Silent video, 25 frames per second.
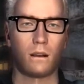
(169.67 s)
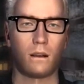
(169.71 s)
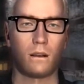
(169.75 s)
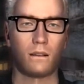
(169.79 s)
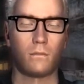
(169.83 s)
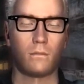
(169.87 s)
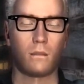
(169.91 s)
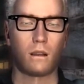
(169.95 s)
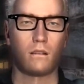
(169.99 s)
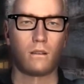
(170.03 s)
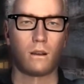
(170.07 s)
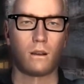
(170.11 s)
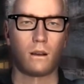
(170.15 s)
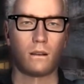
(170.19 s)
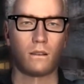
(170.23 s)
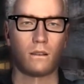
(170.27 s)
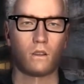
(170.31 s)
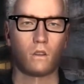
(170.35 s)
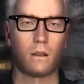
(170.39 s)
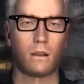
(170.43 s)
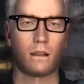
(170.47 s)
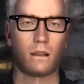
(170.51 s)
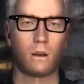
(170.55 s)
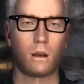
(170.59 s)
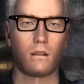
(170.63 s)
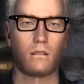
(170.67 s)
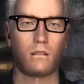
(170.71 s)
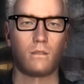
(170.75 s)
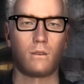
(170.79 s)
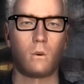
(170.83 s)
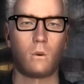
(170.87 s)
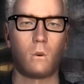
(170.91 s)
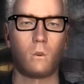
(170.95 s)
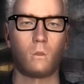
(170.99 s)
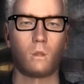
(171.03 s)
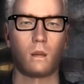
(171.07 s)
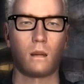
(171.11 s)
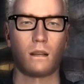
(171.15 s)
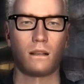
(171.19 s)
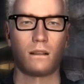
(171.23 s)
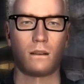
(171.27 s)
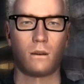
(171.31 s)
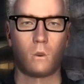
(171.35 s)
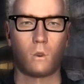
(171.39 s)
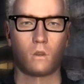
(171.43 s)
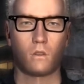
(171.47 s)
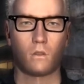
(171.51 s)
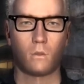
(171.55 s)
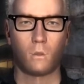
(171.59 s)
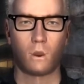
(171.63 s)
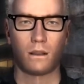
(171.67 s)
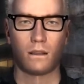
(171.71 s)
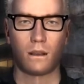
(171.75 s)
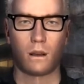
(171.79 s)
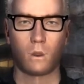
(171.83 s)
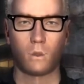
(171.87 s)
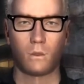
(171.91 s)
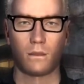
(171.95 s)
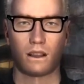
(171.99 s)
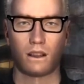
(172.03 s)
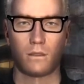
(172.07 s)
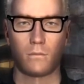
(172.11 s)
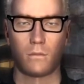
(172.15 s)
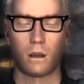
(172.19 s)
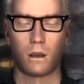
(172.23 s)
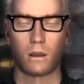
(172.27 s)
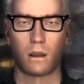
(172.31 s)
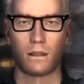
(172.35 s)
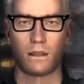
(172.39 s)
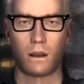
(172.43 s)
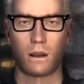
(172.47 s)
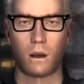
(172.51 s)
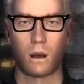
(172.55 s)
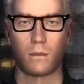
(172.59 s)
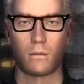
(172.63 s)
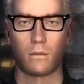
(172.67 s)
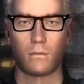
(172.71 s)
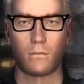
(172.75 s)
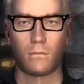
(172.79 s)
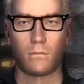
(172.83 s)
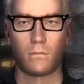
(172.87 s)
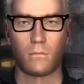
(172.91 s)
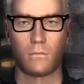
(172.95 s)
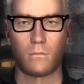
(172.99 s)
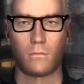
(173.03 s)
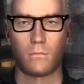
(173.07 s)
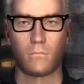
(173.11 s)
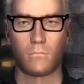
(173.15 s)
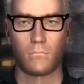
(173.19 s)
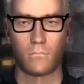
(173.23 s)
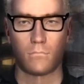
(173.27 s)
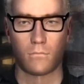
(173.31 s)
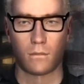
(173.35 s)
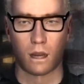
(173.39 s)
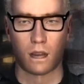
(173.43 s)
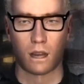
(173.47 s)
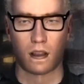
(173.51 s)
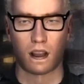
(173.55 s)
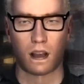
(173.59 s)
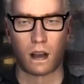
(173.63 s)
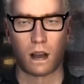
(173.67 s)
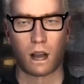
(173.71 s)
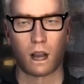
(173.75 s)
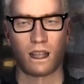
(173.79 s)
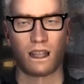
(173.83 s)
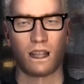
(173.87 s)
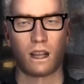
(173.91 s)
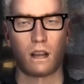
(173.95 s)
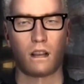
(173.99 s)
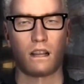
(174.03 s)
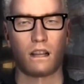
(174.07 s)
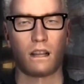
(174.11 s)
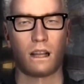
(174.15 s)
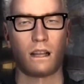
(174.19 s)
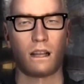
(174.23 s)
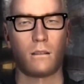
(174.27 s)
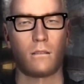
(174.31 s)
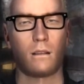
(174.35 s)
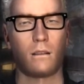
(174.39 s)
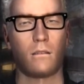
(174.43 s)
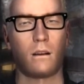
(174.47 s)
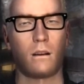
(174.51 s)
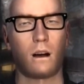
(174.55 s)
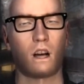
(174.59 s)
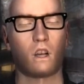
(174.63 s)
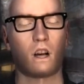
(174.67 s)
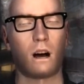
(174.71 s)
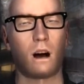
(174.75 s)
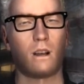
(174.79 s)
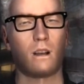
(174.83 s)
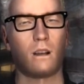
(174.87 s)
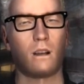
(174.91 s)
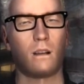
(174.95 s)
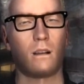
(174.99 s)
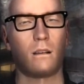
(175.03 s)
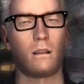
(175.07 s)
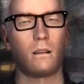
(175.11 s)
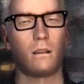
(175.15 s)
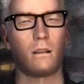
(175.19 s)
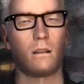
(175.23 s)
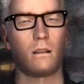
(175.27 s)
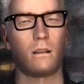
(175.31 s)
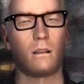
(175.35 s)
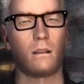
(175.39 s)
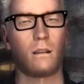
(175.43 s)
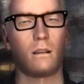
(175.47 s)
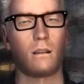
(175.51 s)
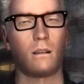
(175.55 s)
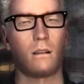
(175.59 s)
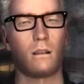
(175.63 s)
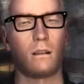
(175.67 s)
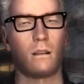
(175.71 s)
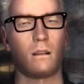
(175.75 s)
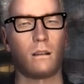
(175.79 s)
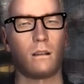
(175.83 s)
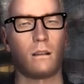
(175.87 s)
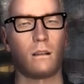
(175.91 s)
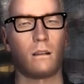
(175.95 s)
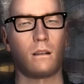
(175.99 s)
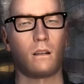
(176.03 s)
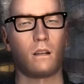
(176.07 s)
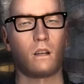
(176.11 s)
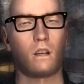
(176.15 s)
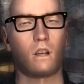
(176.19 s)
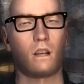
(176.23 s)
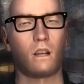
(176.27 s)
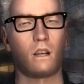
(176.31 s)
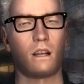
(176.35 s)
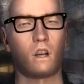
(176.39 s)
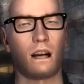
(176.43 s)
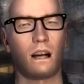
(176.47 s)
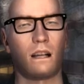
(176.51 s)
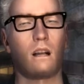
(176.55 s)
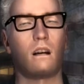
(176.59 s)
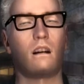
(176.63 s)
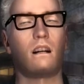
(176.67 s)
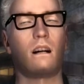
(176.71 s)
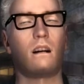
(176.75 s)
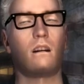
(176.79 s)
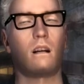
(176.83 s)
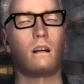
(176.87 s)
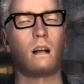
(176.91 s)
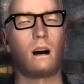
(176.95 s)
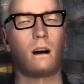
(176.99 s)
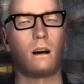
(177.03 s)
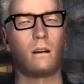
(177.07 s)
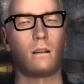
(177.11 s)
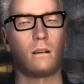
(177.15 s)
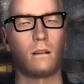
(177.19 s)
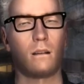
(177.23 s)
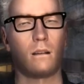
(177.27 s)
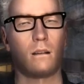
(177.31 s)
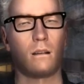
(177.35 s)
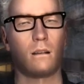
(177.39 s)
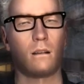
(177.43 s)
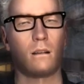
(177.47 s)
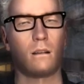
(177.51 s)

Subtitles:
Daisy never had children of her own, so she was always there to listen. Being in the Enclave didn't mean much to her. She just loved to fly.